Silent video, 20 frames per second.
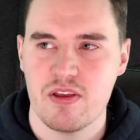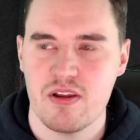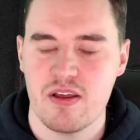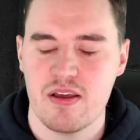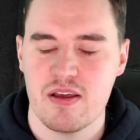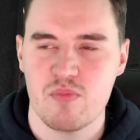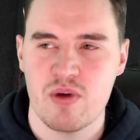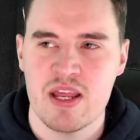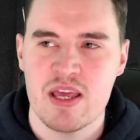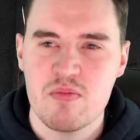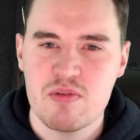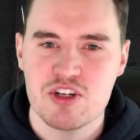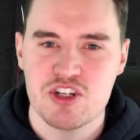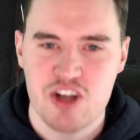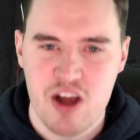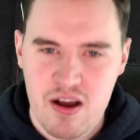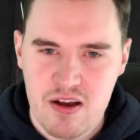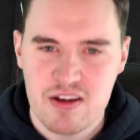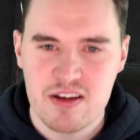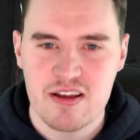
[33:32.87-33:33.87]
When he was
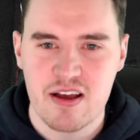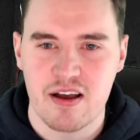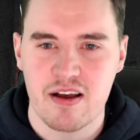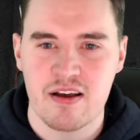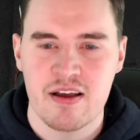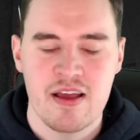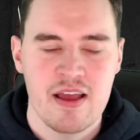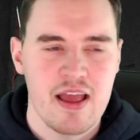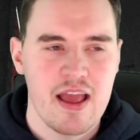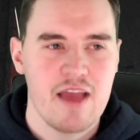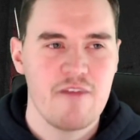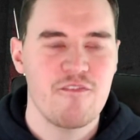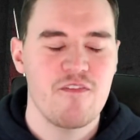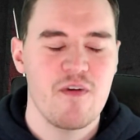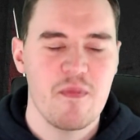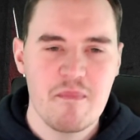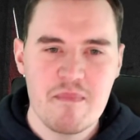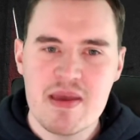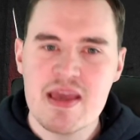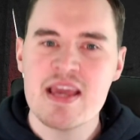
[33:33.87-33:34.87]
younger, for
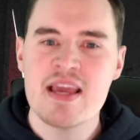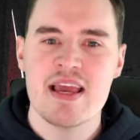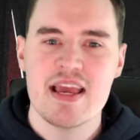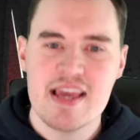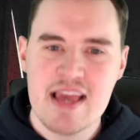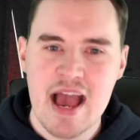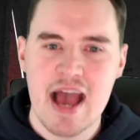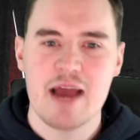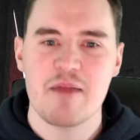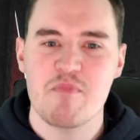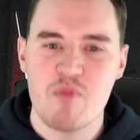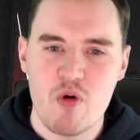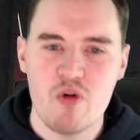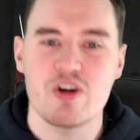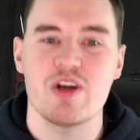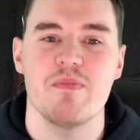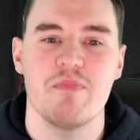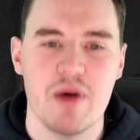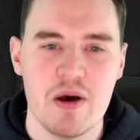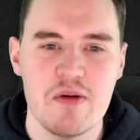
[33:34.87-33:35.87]
me, he had more
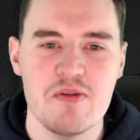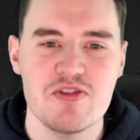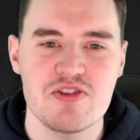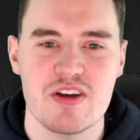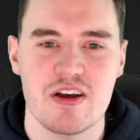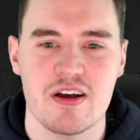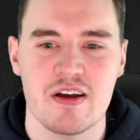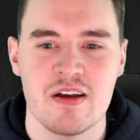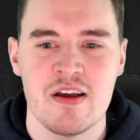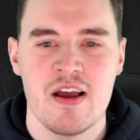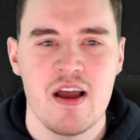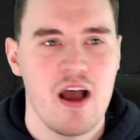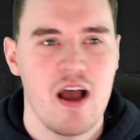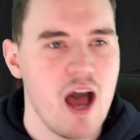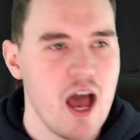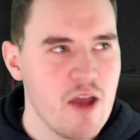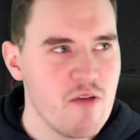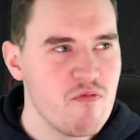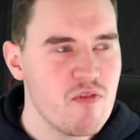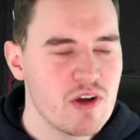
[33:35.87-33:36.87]
composure.
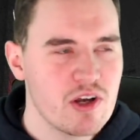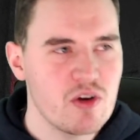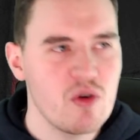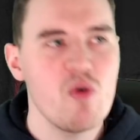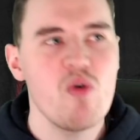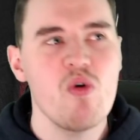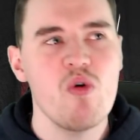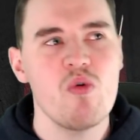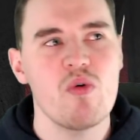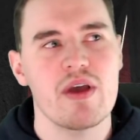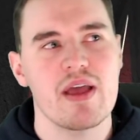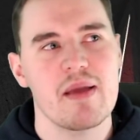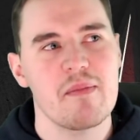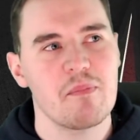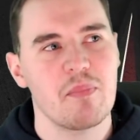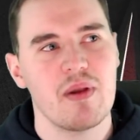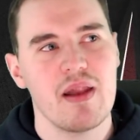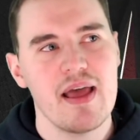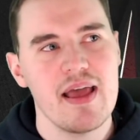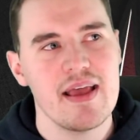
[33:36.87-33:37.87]
I recall him
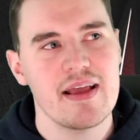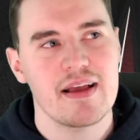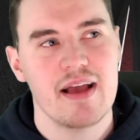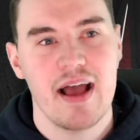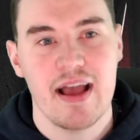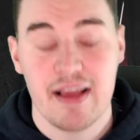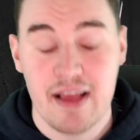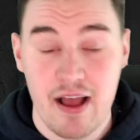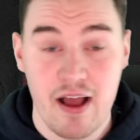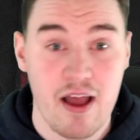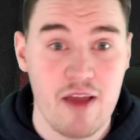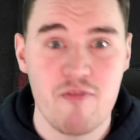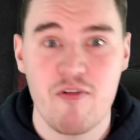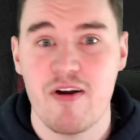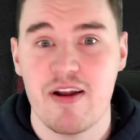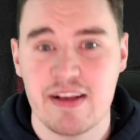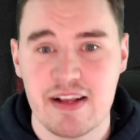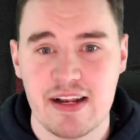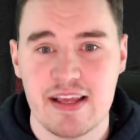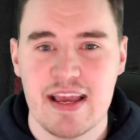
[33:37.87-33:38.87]
playing,
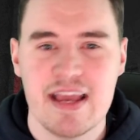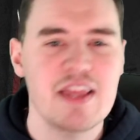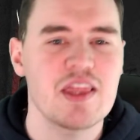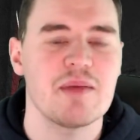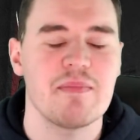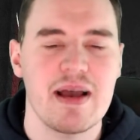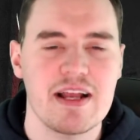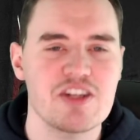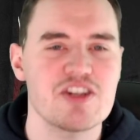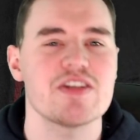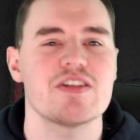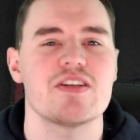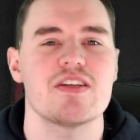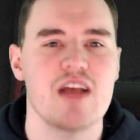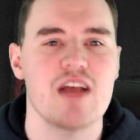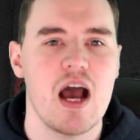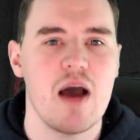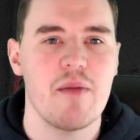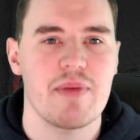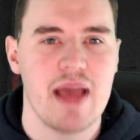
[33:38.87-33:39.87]
ironically, in the Manchester
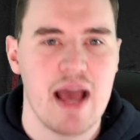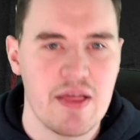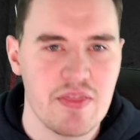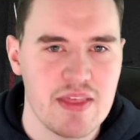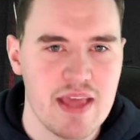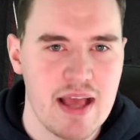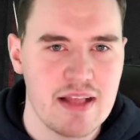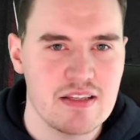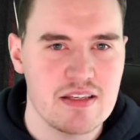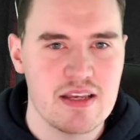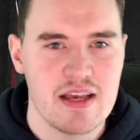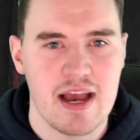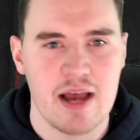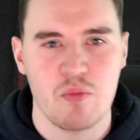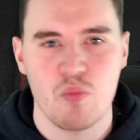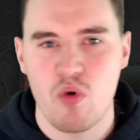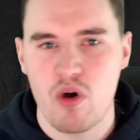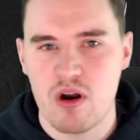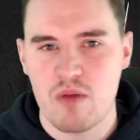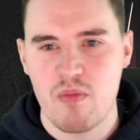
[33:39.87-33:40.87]
derby at the Etihad,
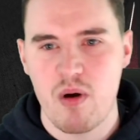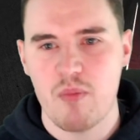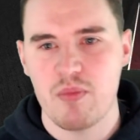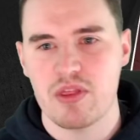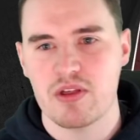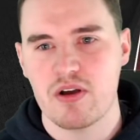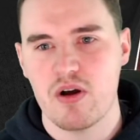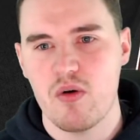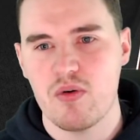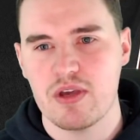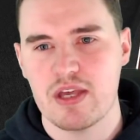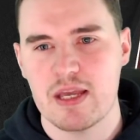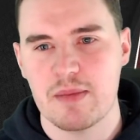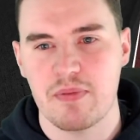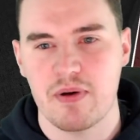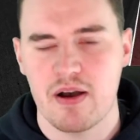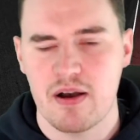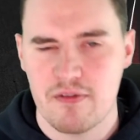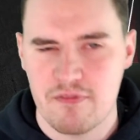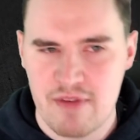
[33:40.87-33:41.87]
one-on-one with the
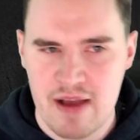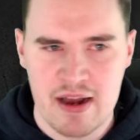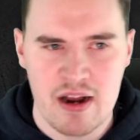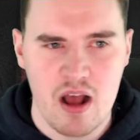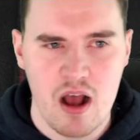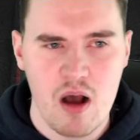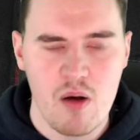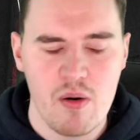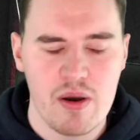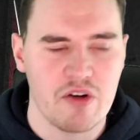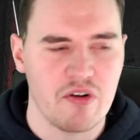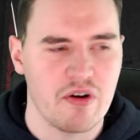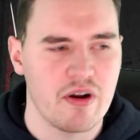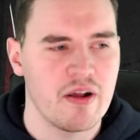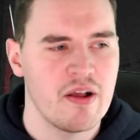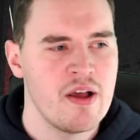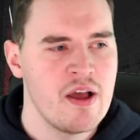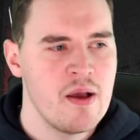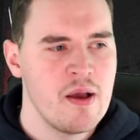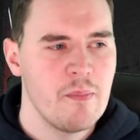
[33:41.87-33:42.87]
goalkeeper. Van Gaal era
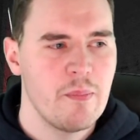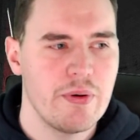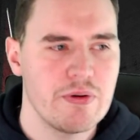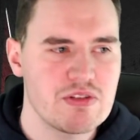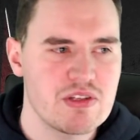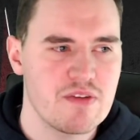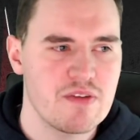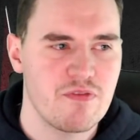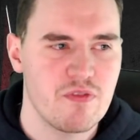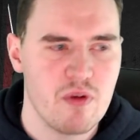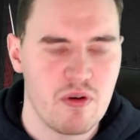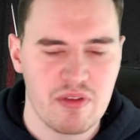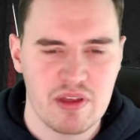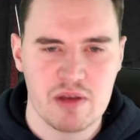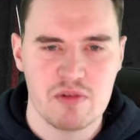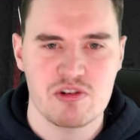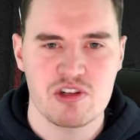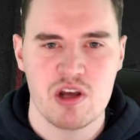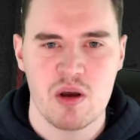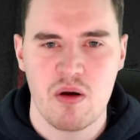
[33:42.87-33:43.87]
puts it through, I think it
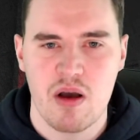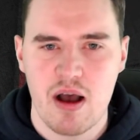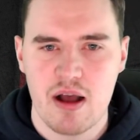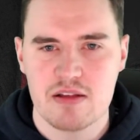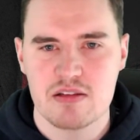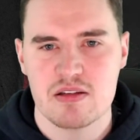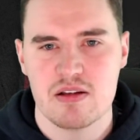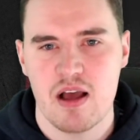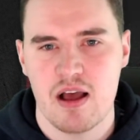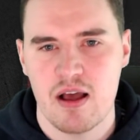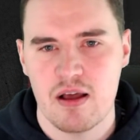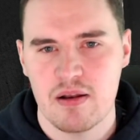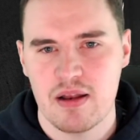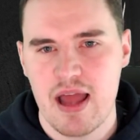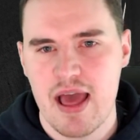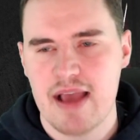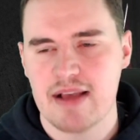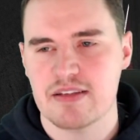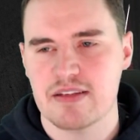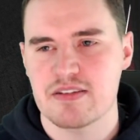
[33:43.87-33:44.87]
was Joe Hart's
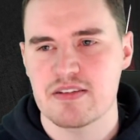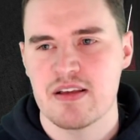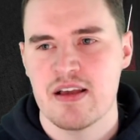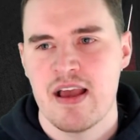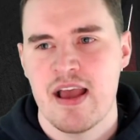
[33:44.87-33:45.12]
legs.